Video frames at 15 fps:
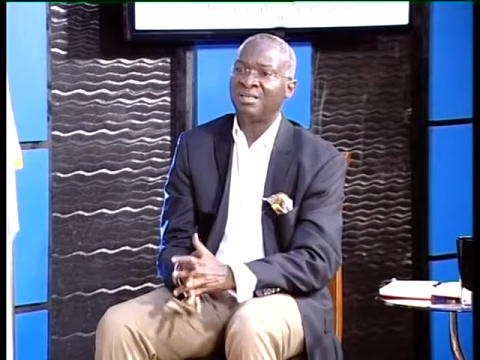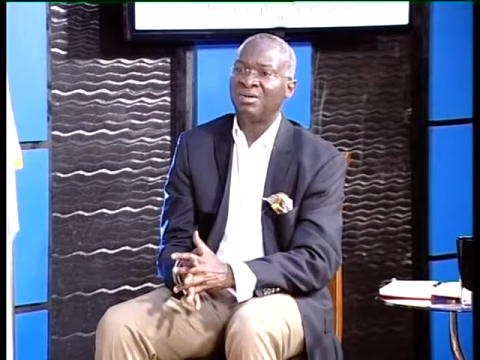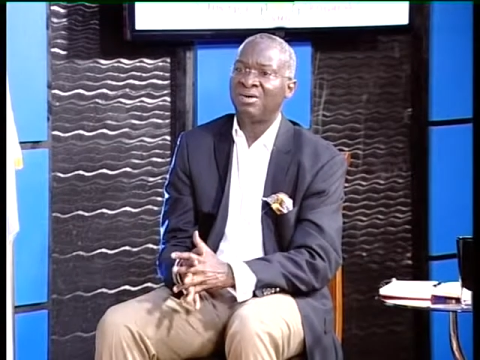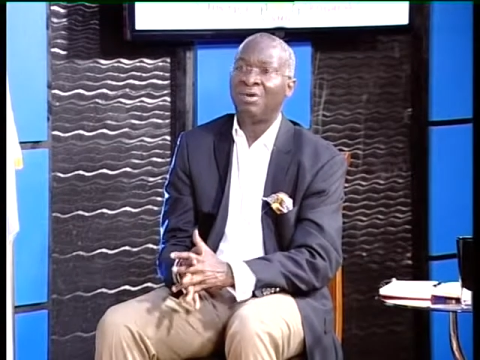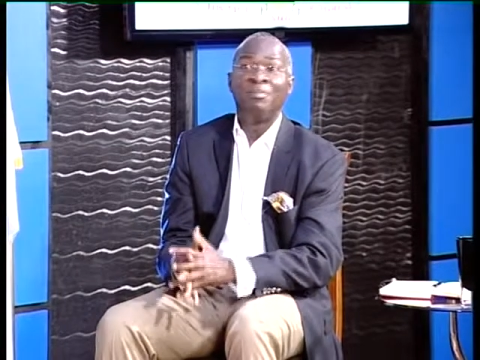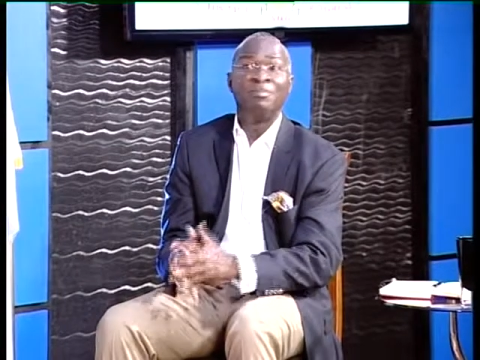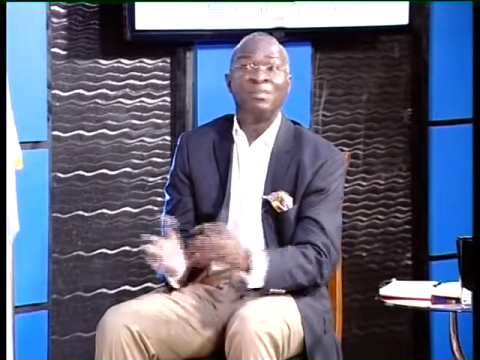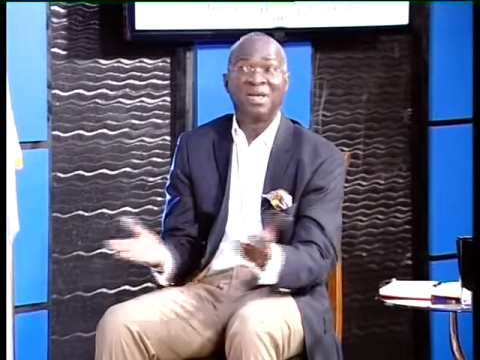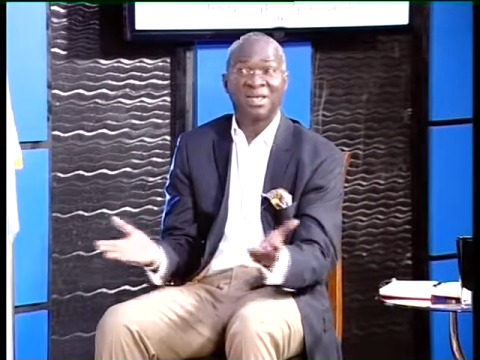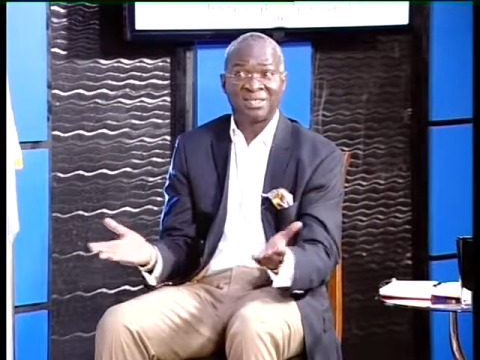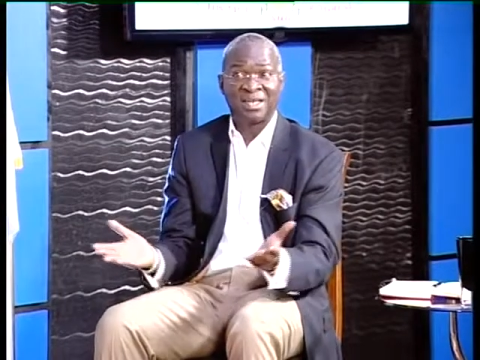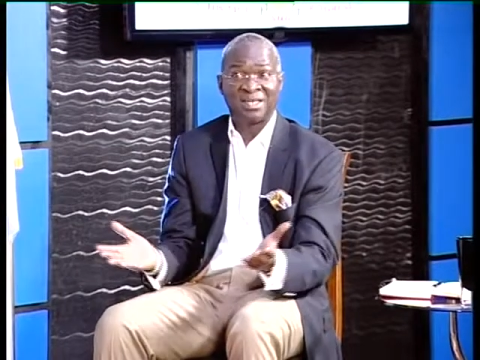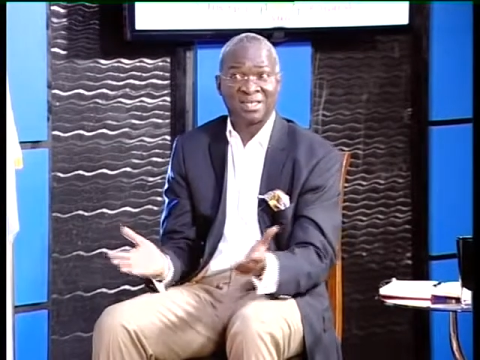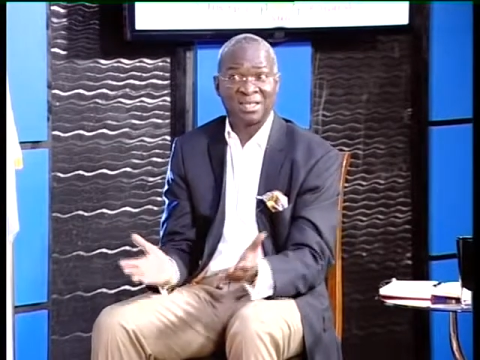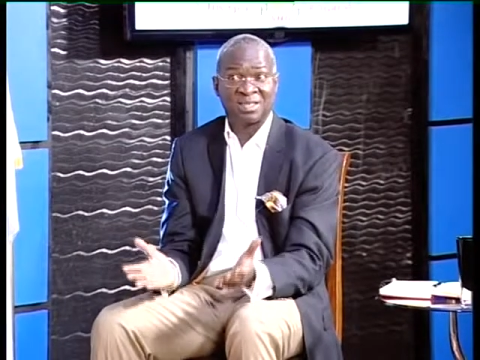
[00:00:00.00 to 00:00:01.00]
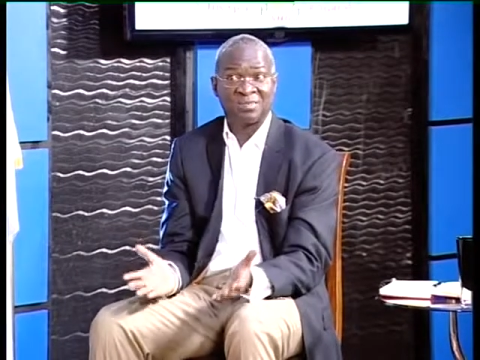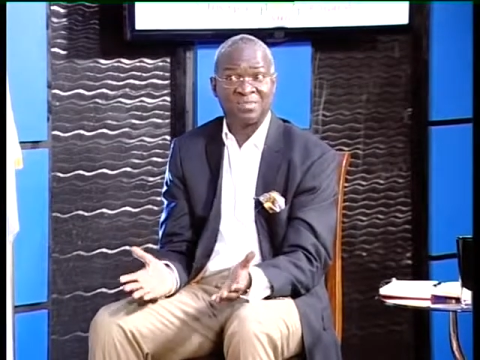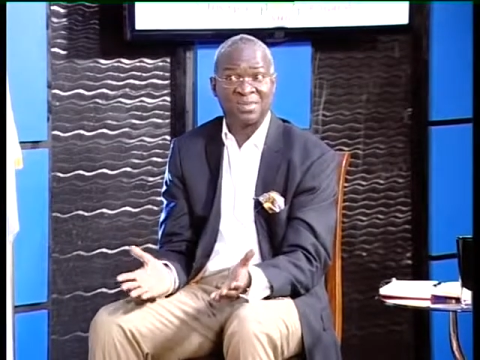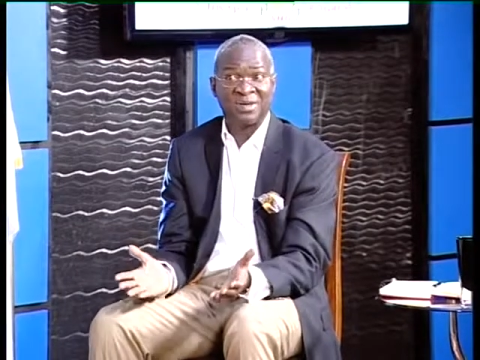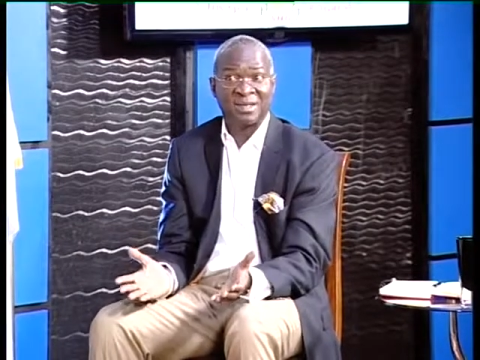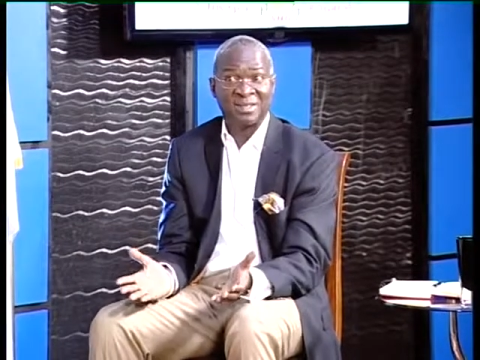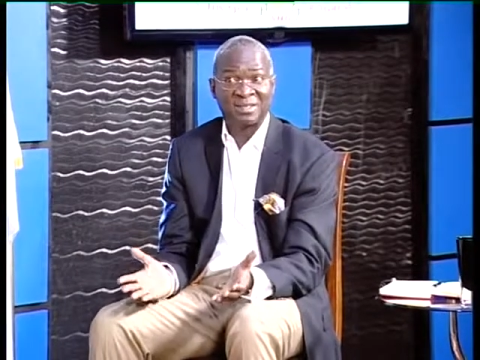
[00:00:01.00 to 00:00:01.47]
unpleasant
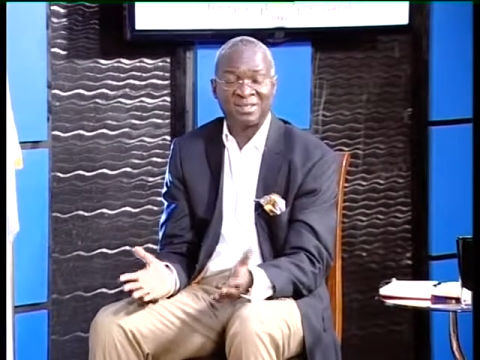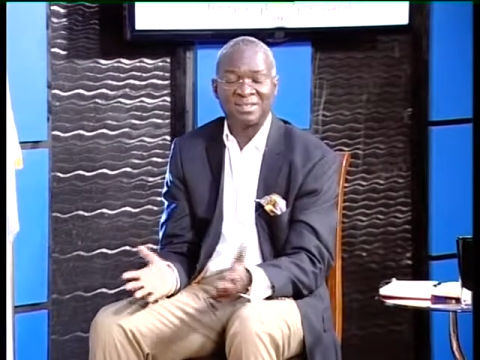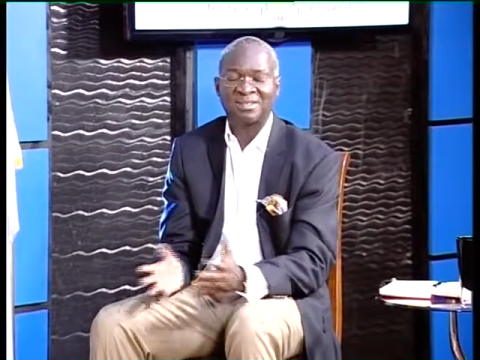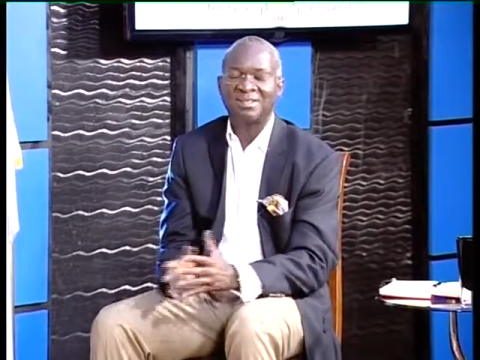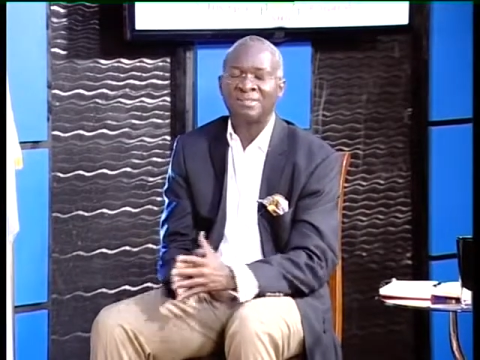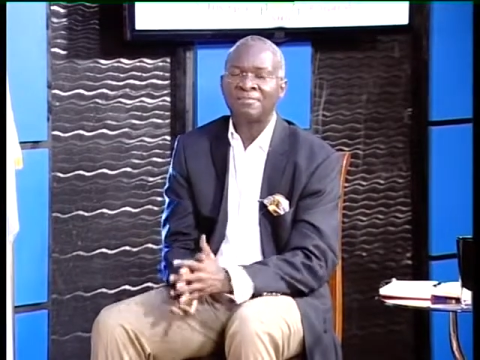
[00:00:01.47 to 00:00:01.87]
experiences.